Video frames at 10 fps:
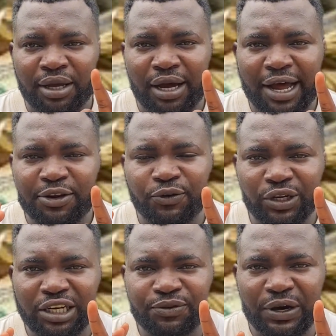and if you
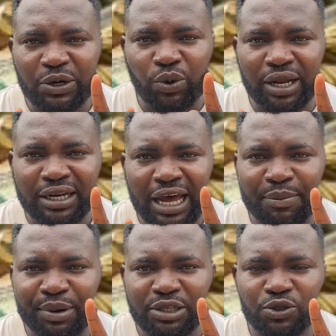learn it very well, I
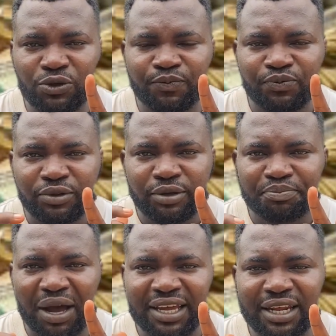bet you
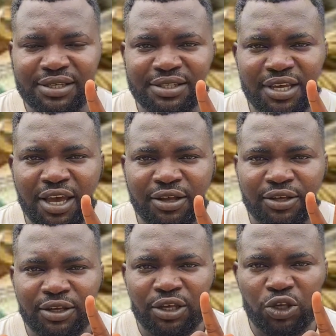by next year
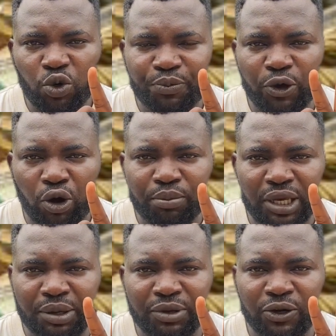you will become
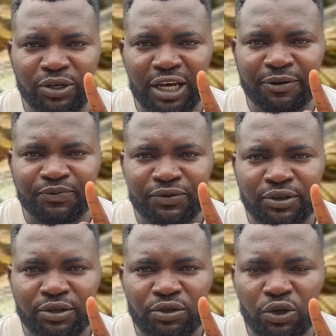a millionaire.
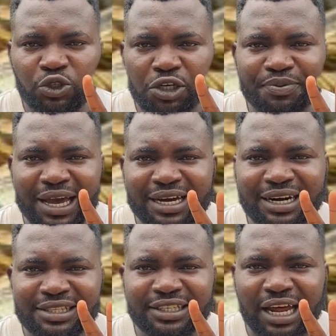Not just by
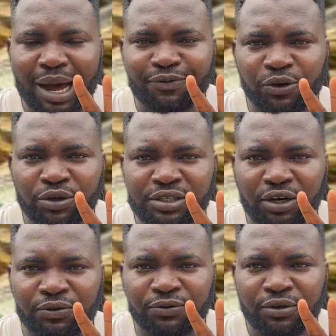creating app for
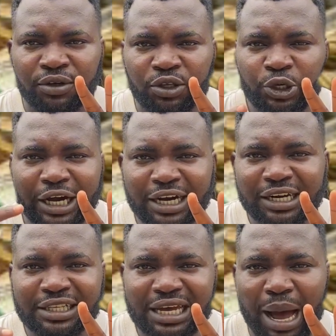yourself, you can
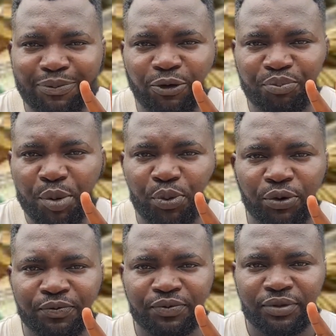create app for people
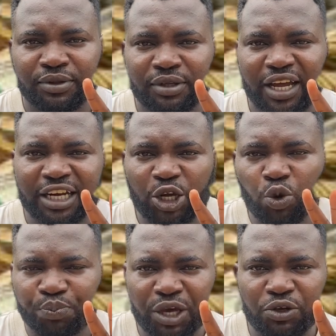and they
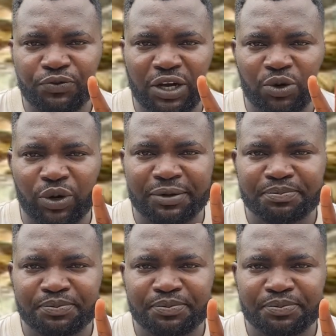will pay you very well.